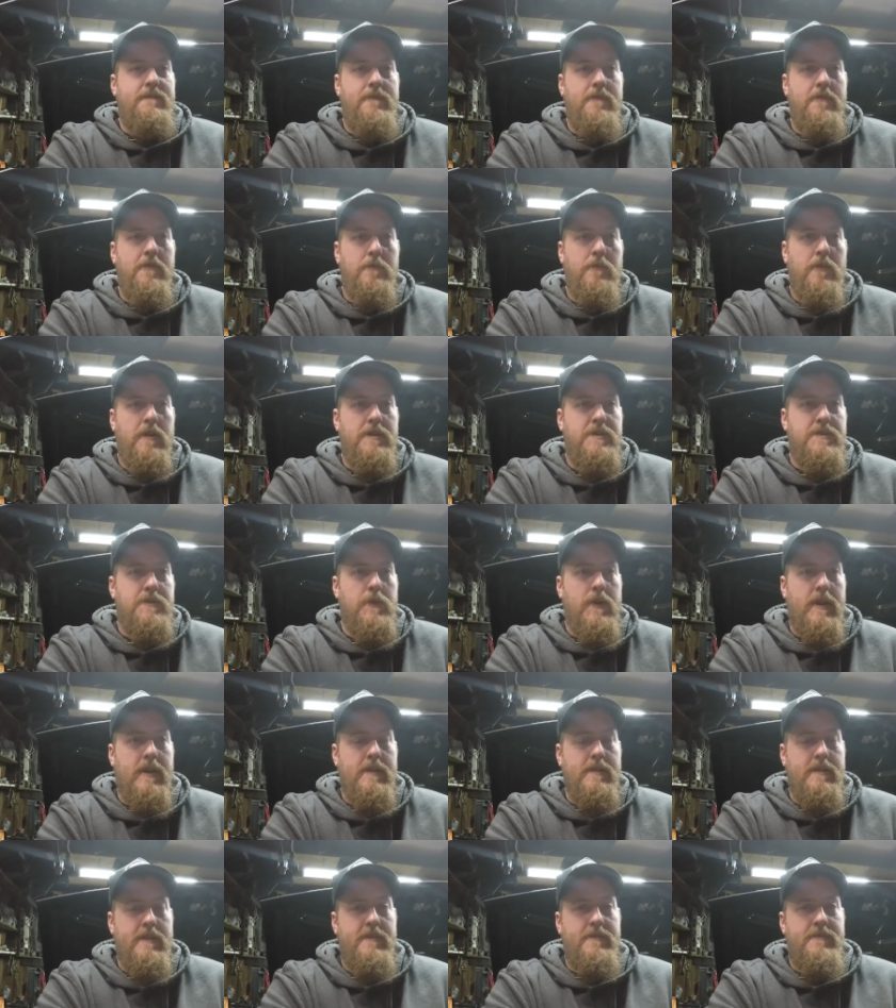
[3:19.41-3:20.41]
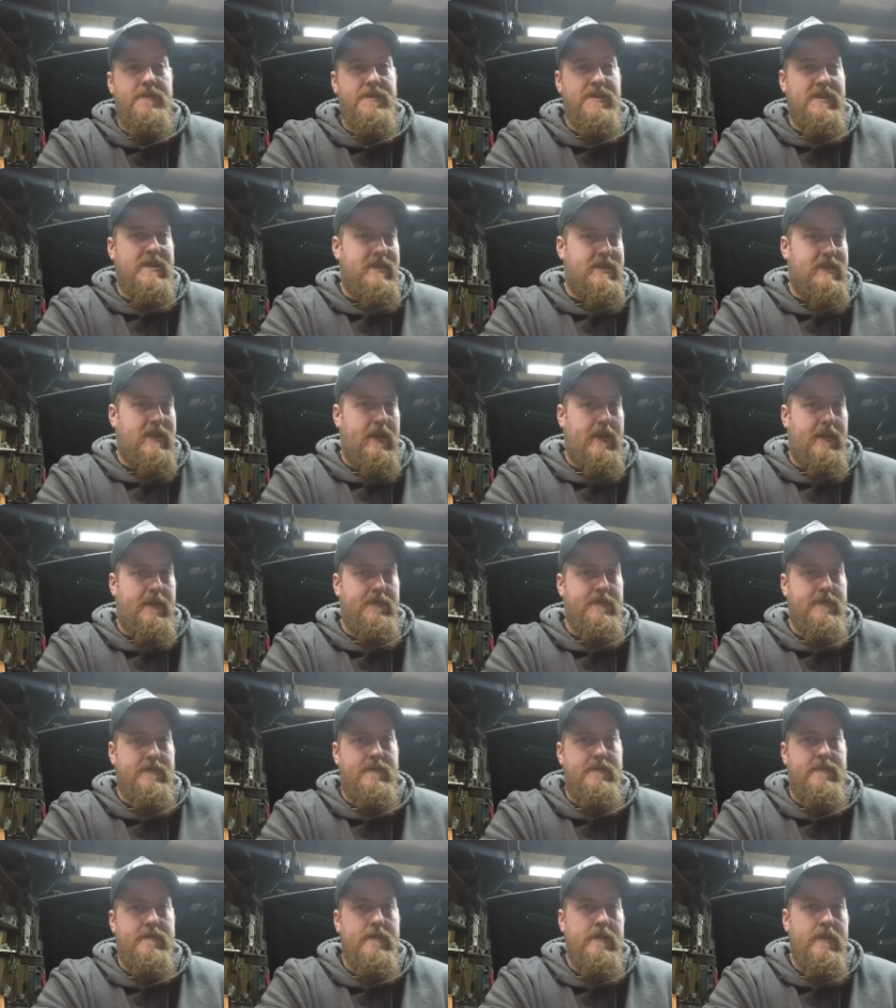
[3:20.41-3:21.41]
fuel pressure regulator shits out,
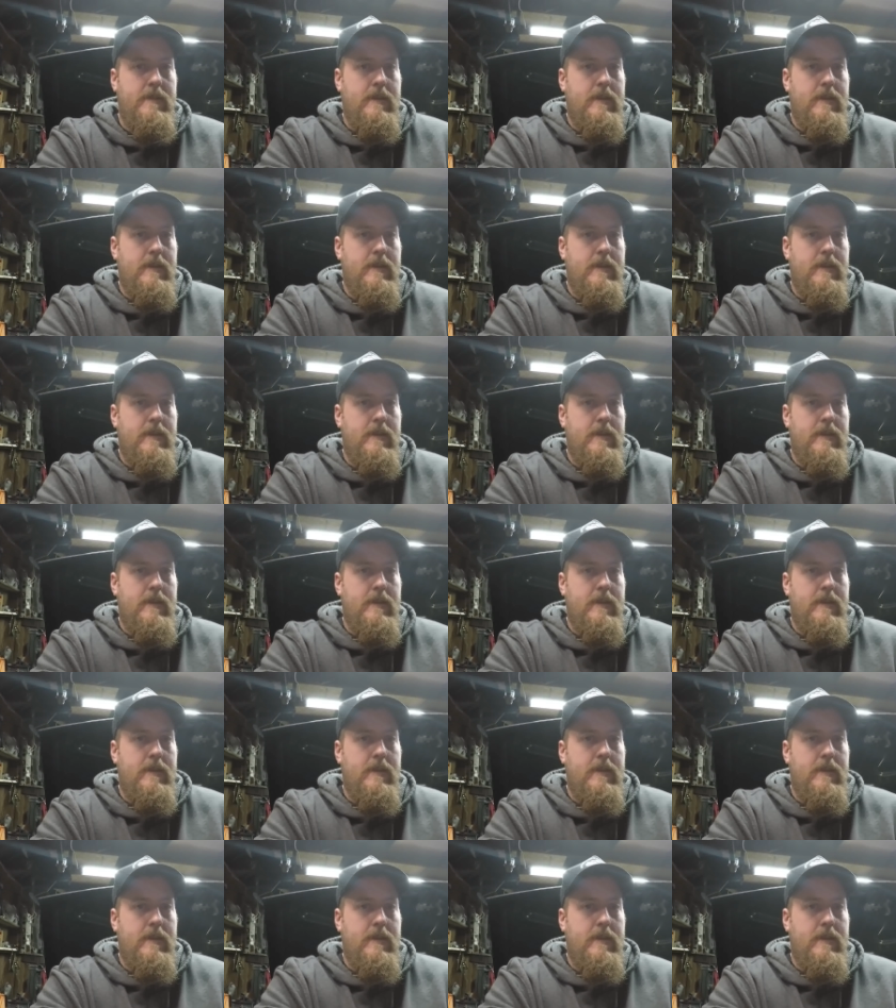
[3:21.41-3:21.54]
and